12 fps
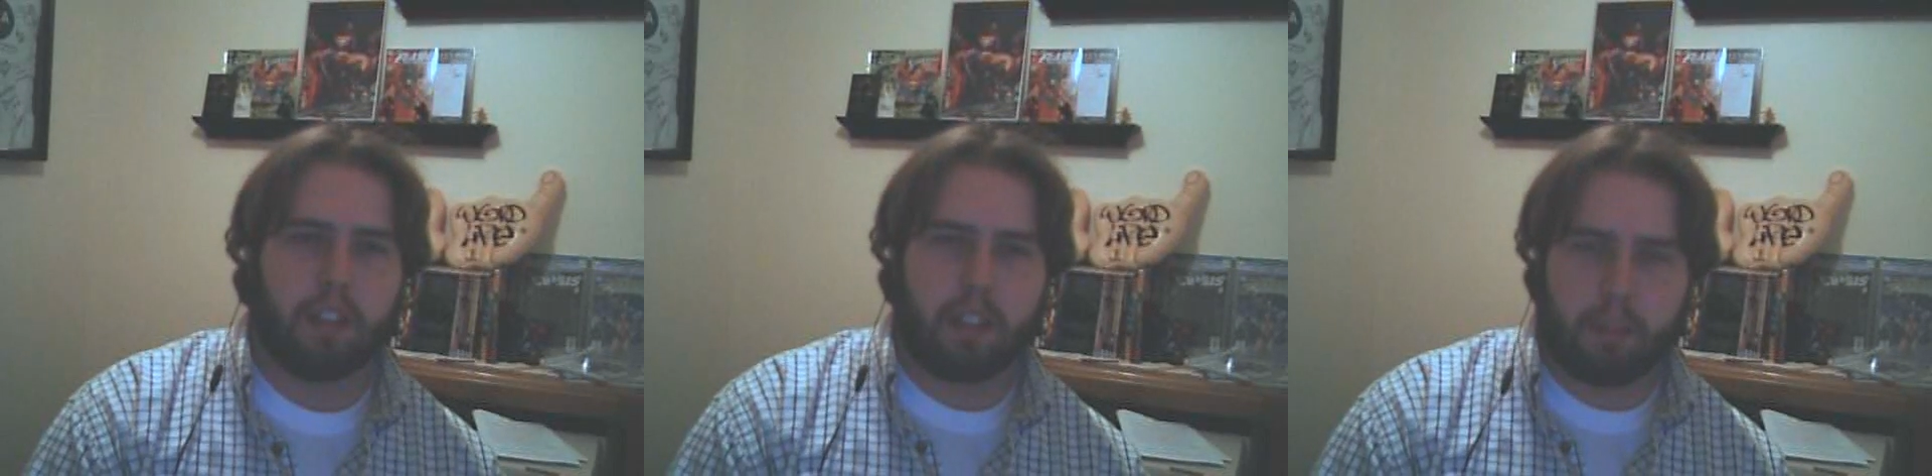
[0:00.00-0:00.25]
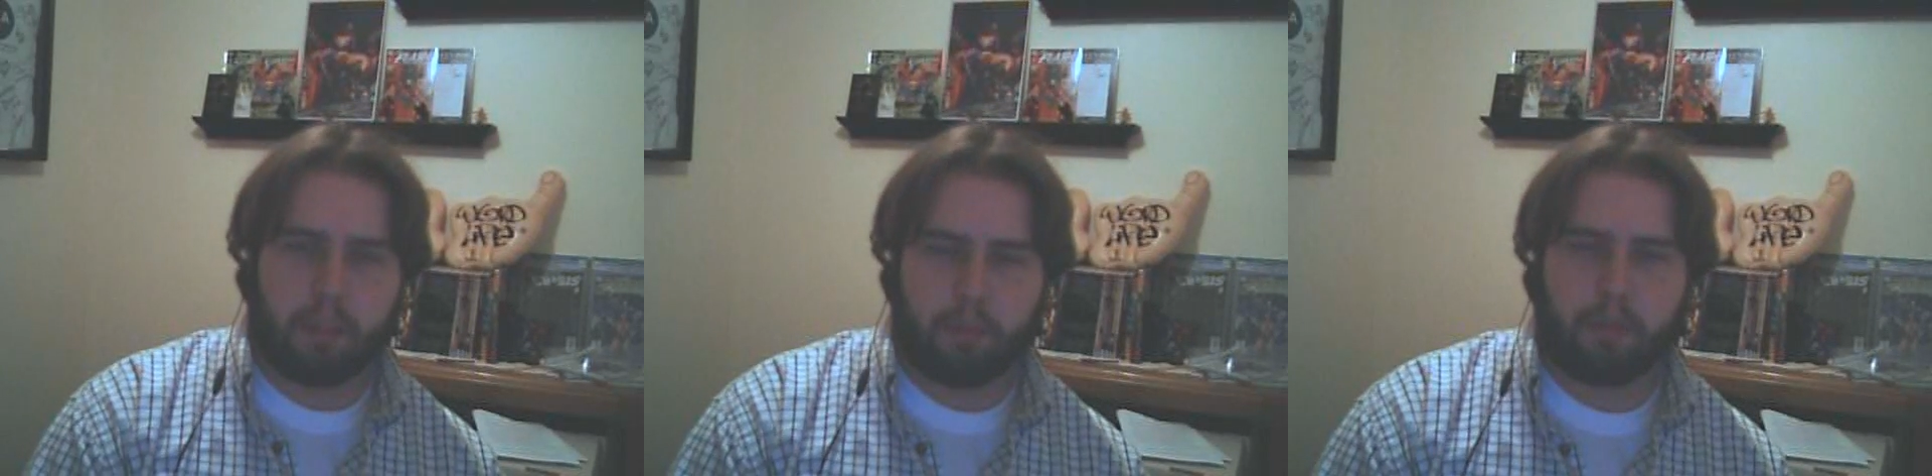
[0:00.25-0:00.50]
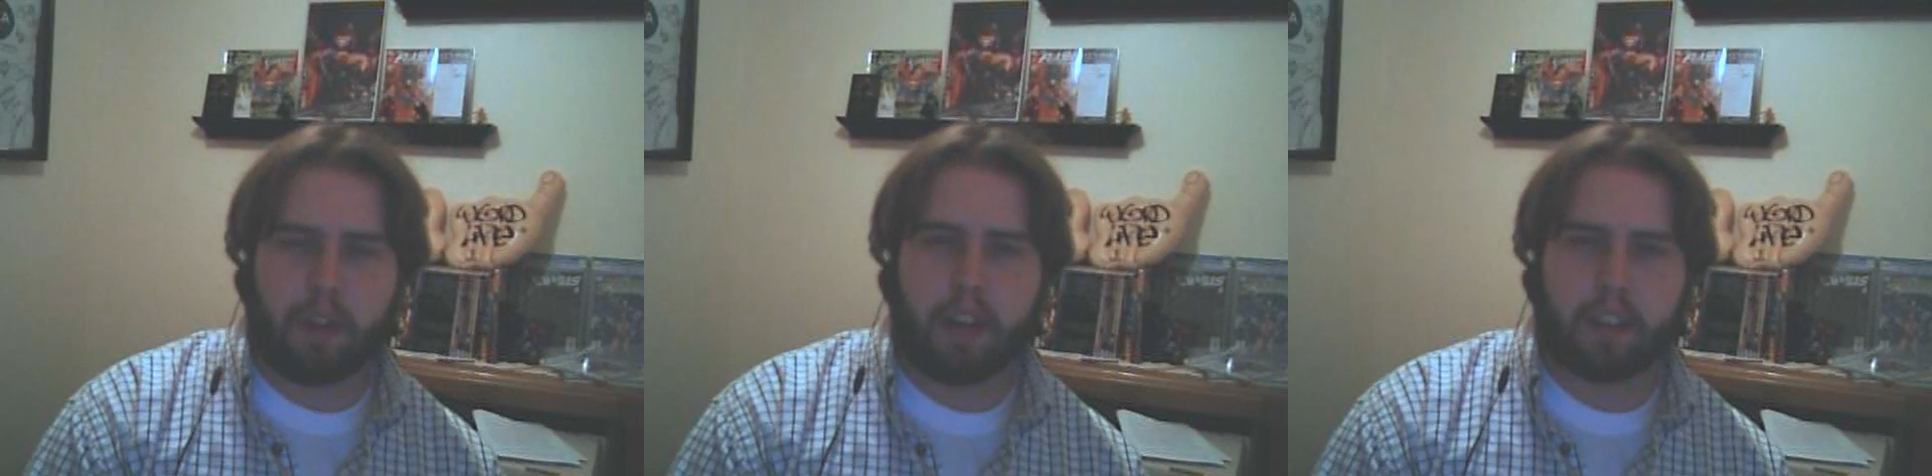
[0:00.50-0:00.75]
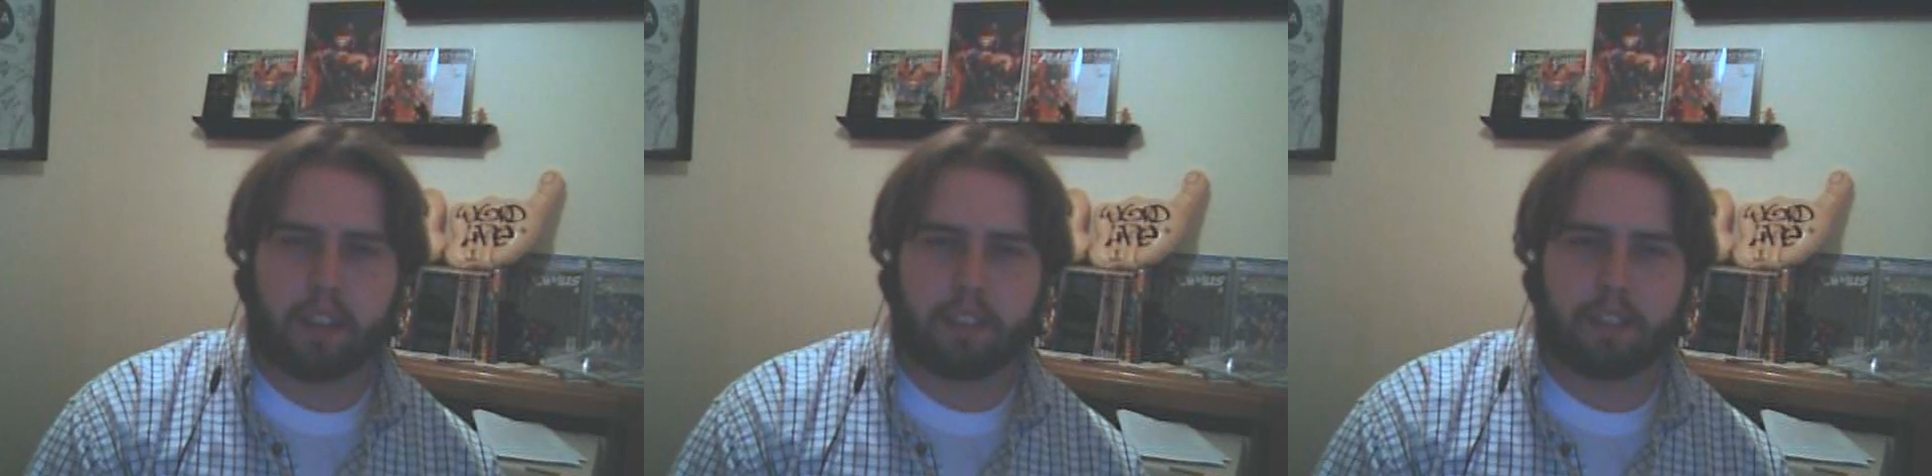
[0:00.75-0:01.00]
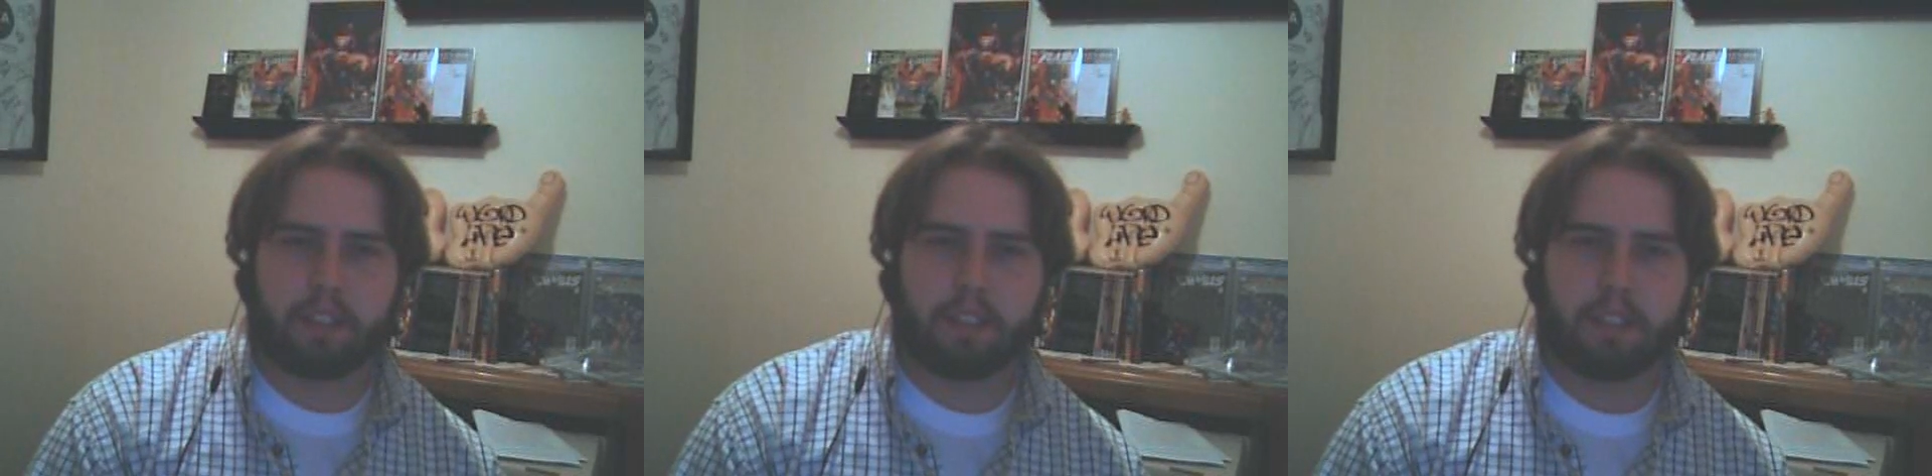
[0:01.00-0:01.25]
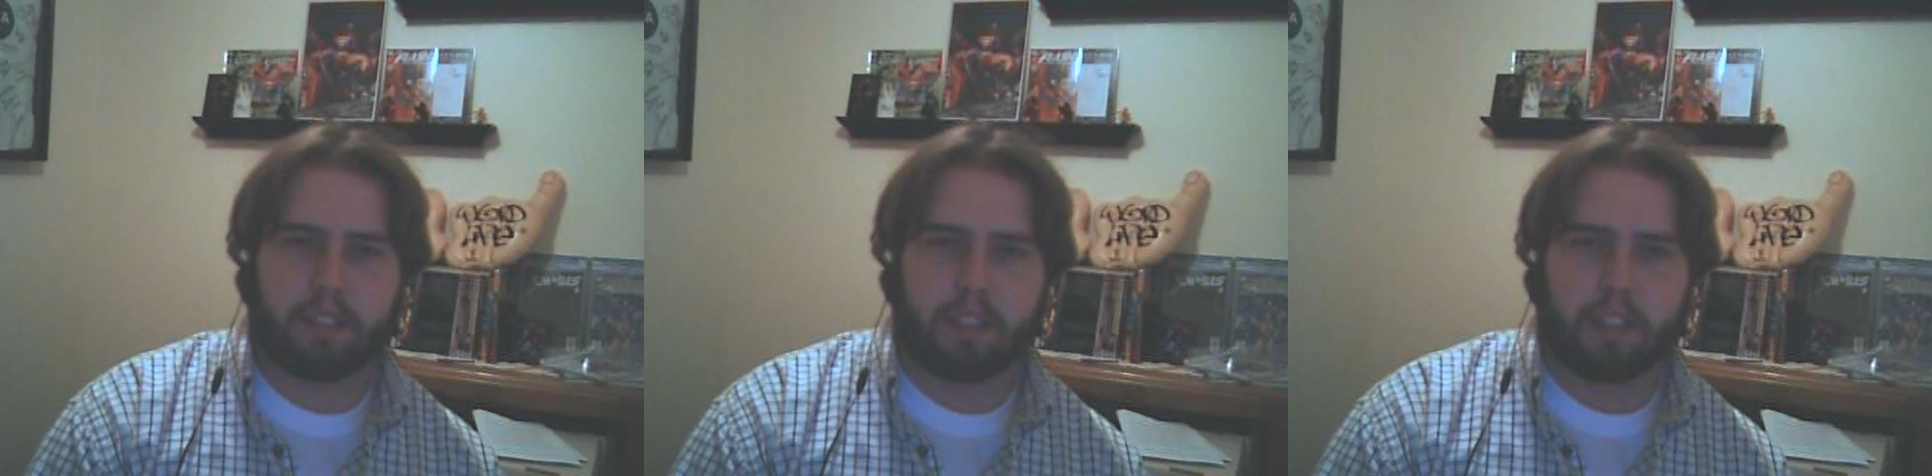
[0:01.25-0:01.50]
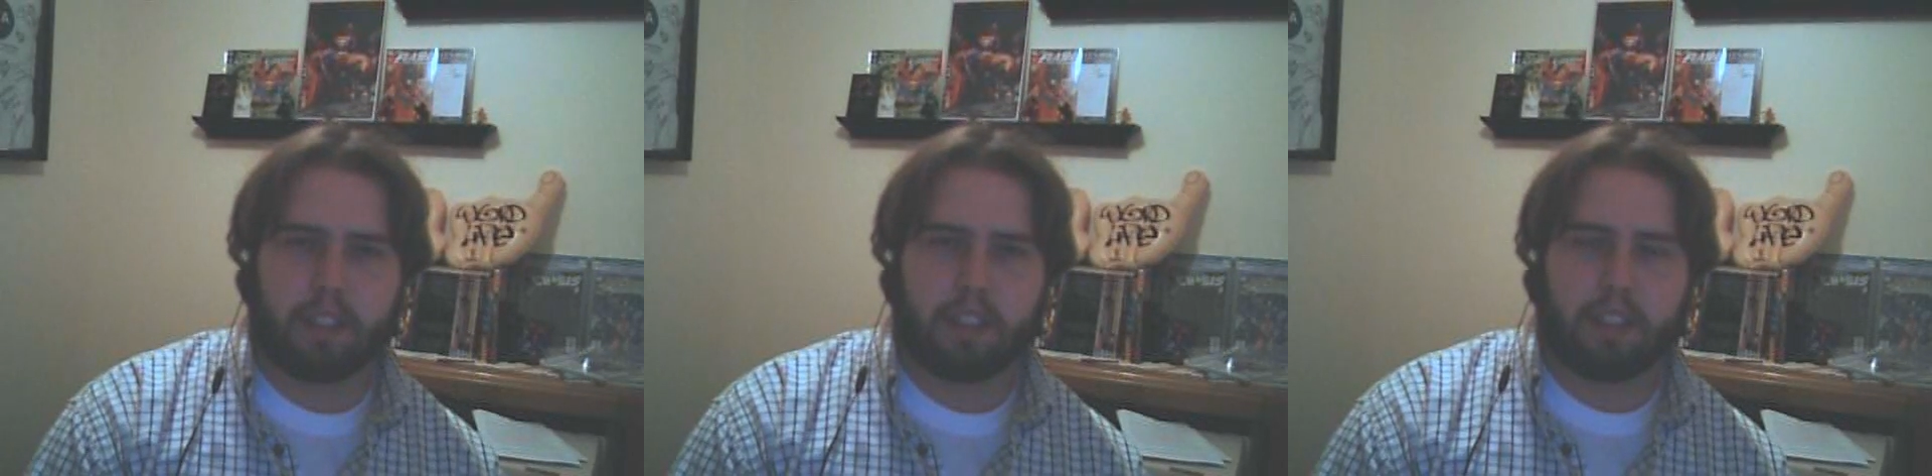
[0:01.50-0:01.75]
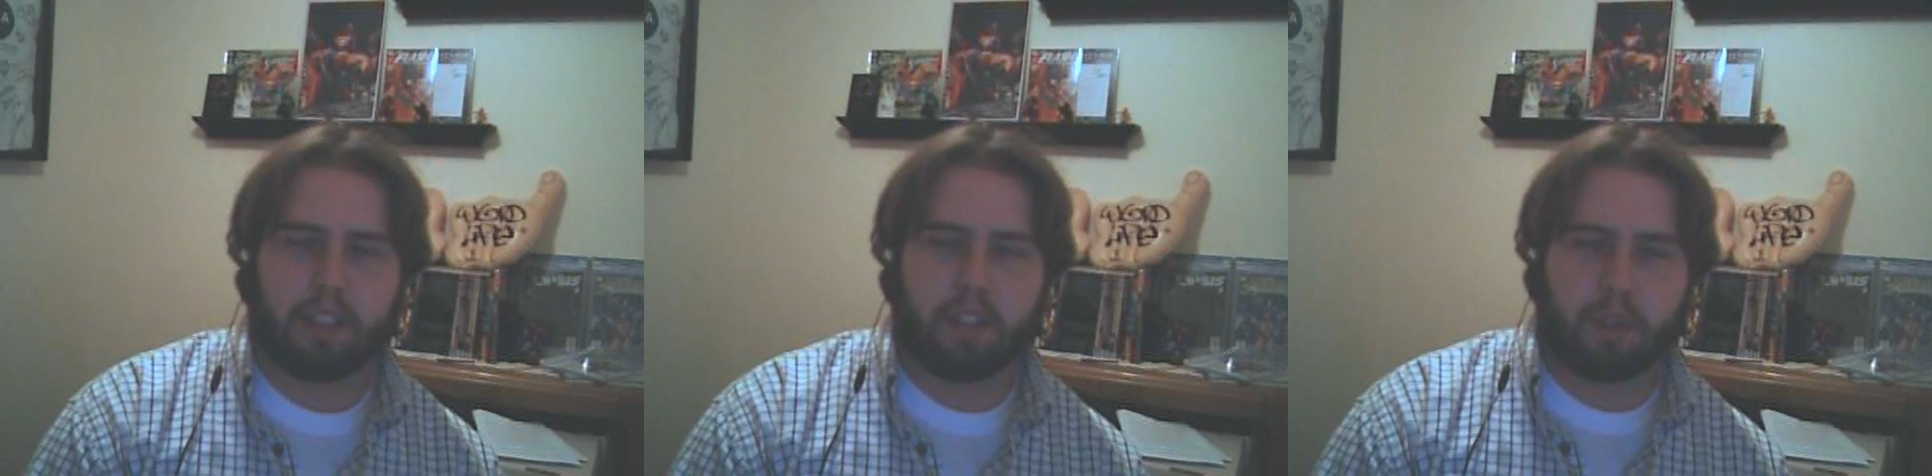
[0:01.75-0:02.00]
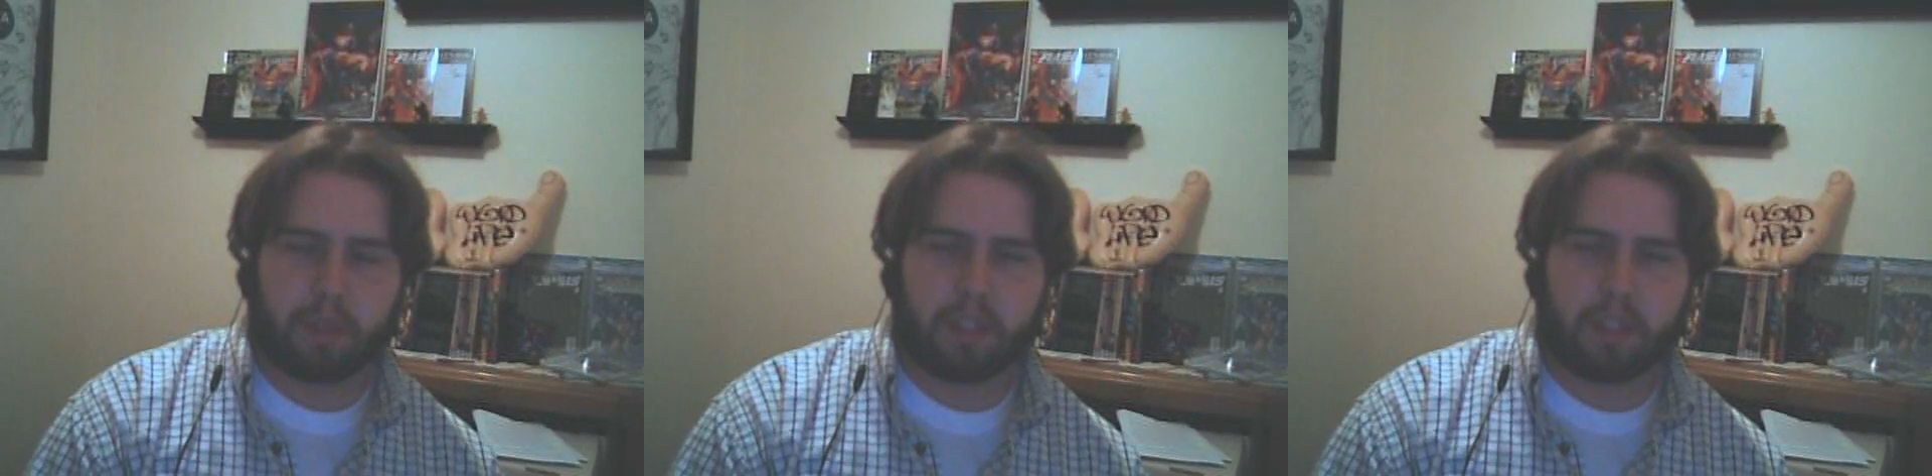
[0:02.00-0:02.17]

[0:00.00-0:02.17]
and then move on. No